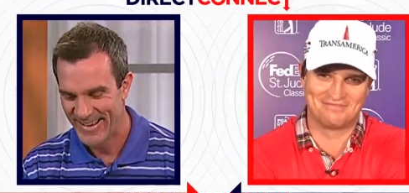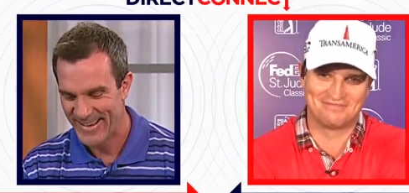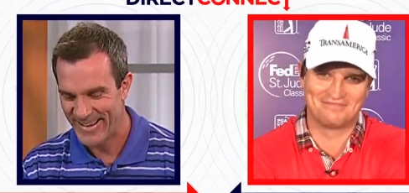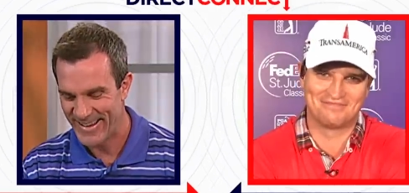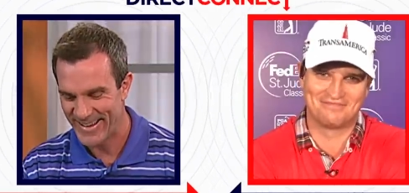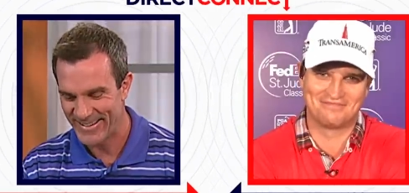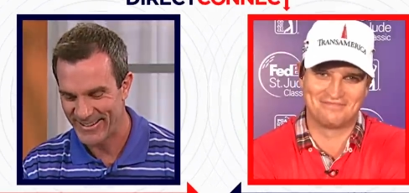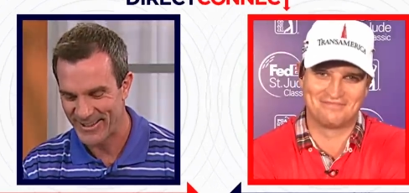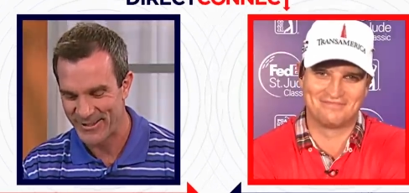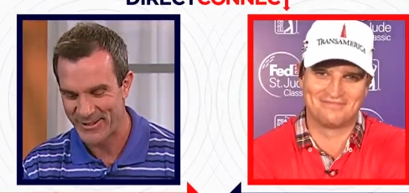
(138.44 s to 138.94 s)

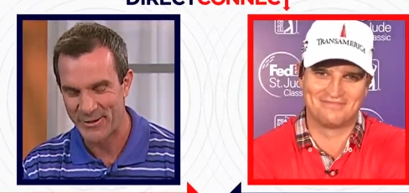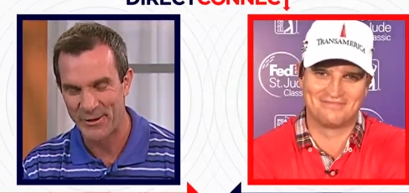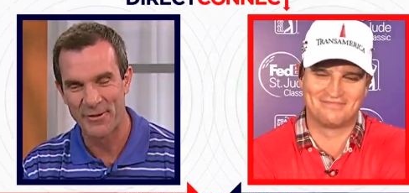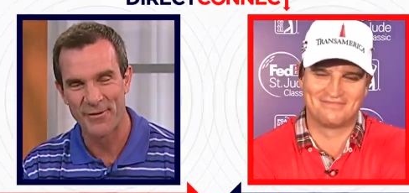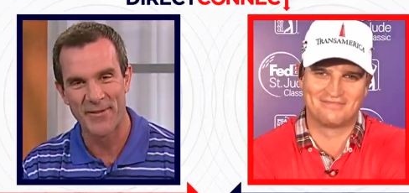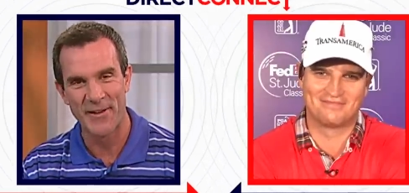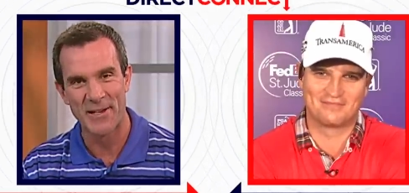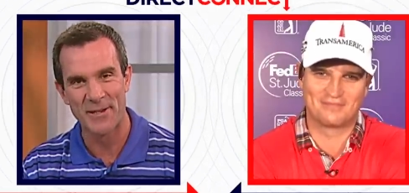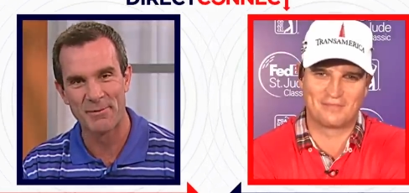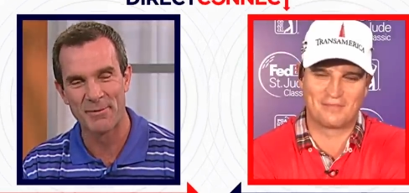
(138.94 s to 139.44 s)
Speaker 1: uh, let's go to
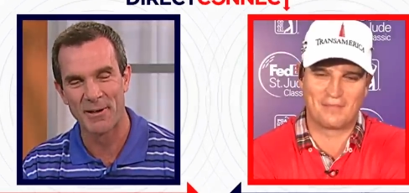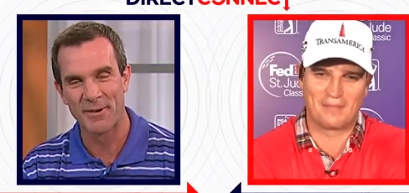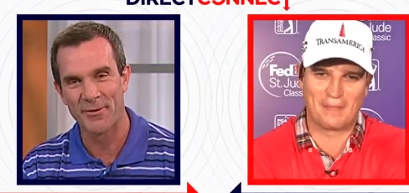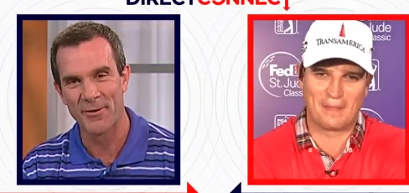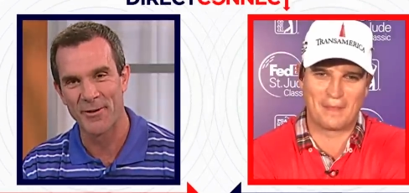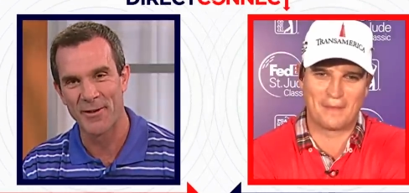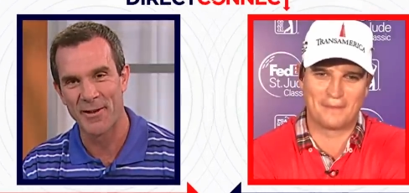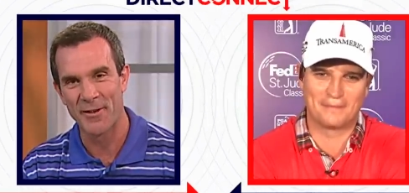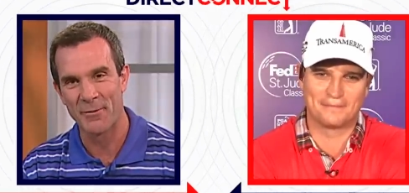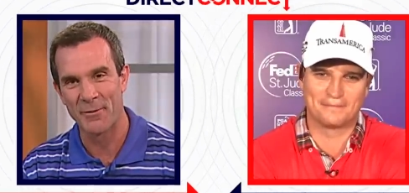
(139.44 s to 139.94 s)
Facebook
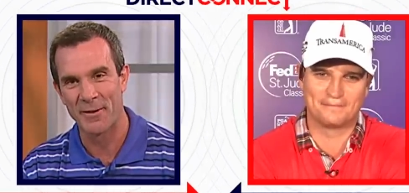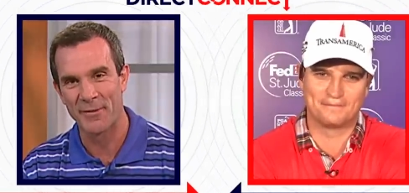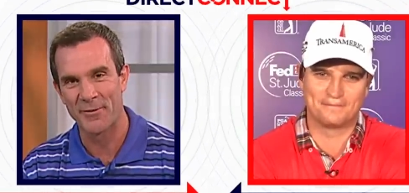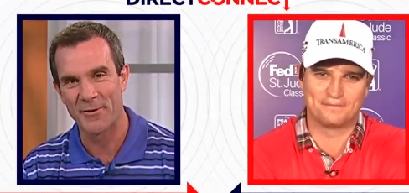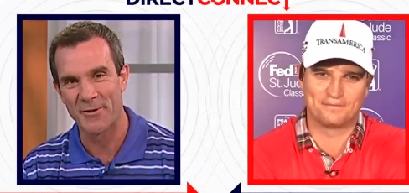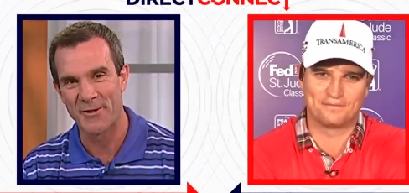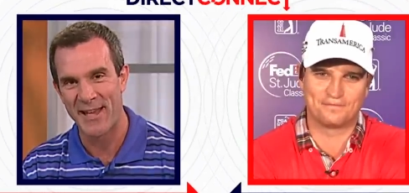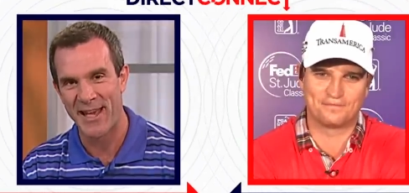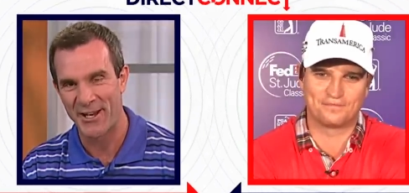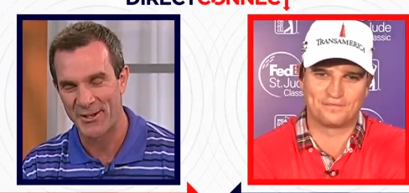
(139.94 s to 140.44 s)
for another one
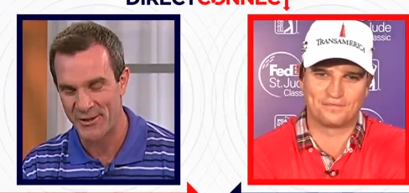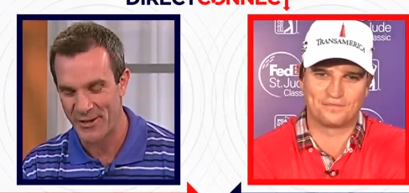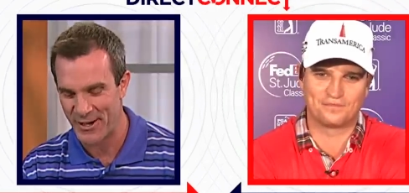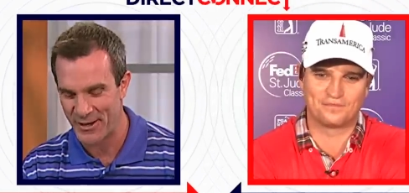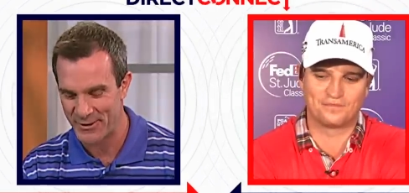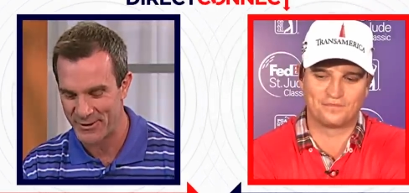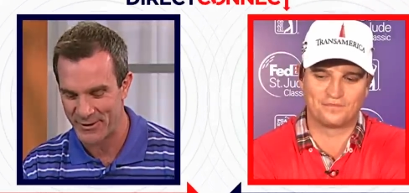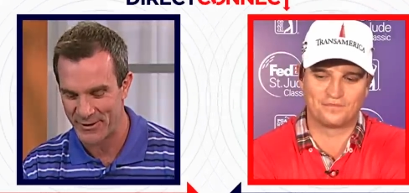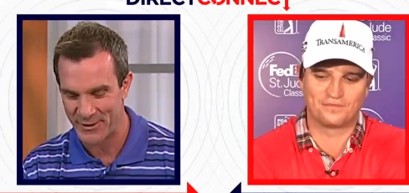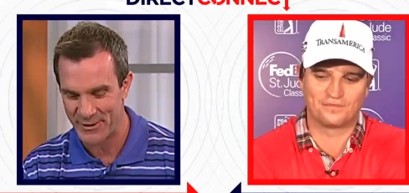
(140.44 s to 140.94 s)
for Zach
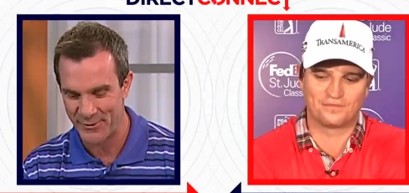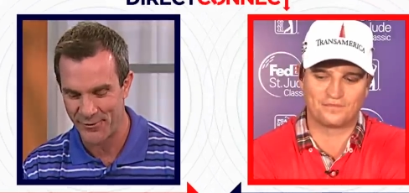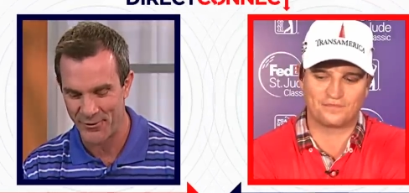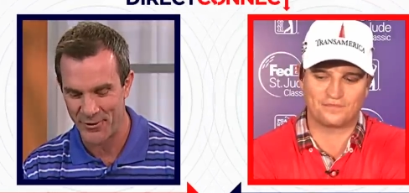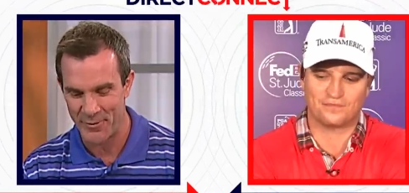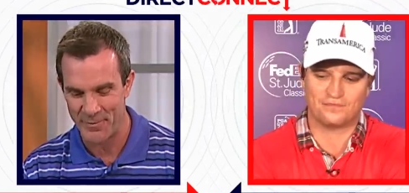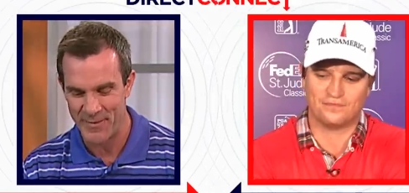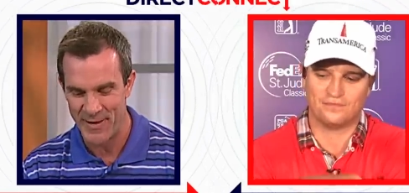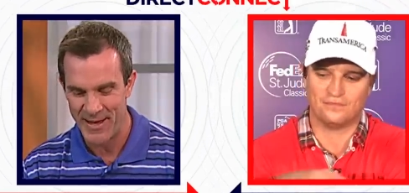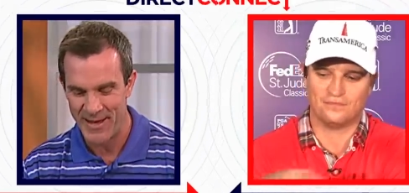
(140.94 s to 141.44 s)
Johnson. It's from